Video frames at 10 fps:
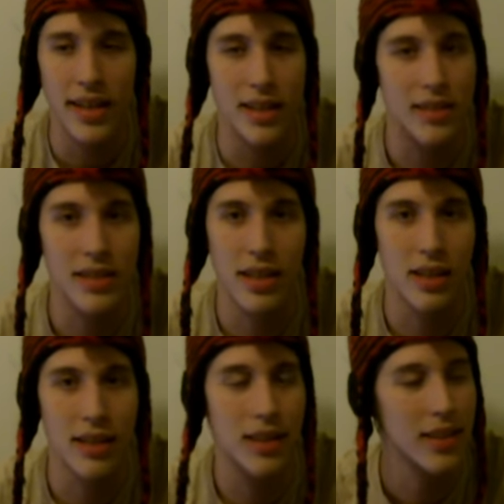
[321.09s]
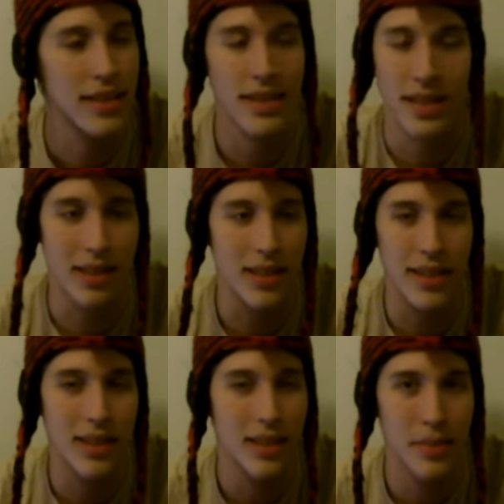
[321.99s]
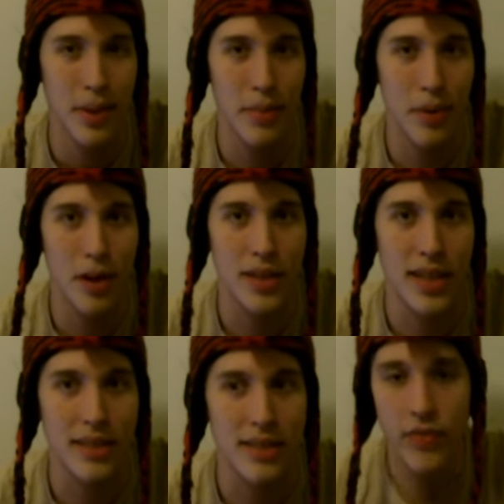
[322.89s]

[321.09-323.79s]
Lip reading: And it's a big project.